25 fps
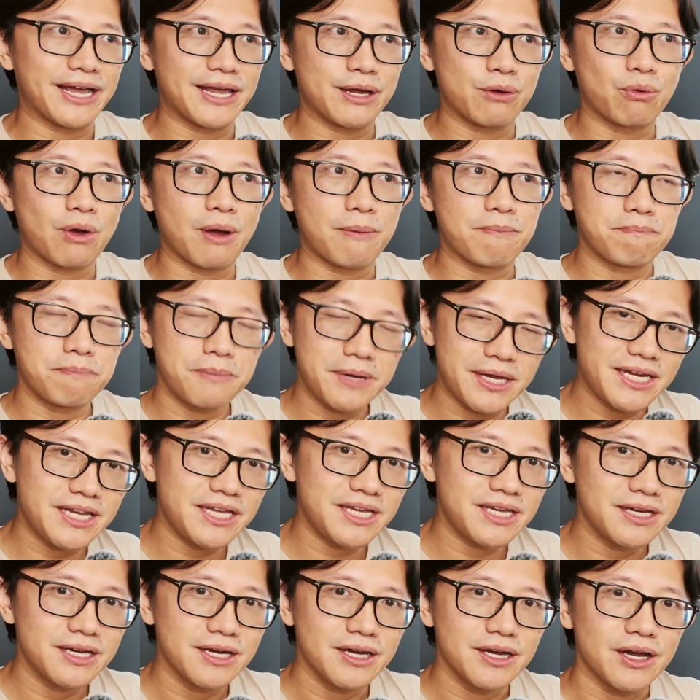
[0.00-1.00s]
A1
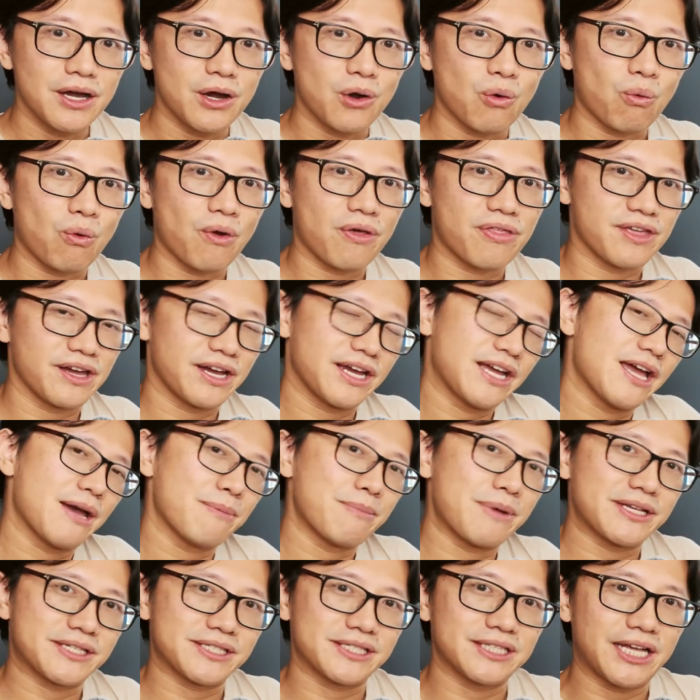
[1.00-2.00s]
Mini with the
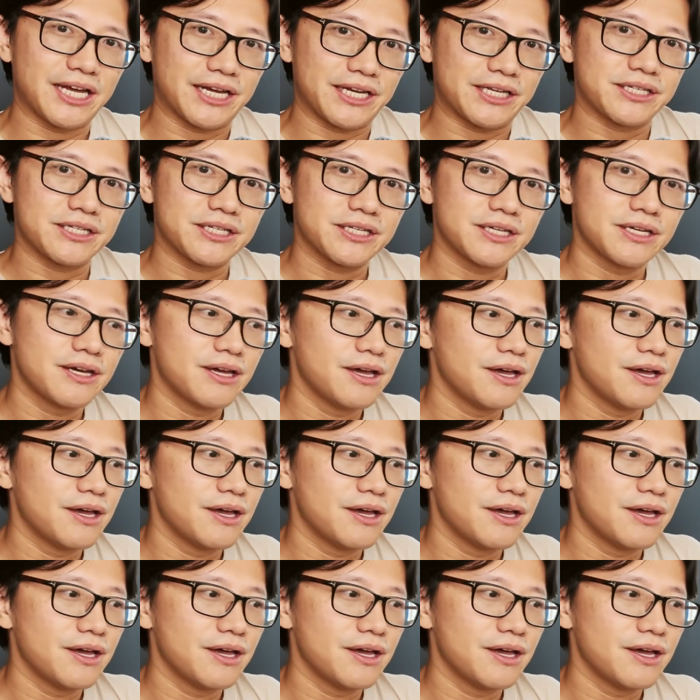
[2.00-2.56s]
AMS Light.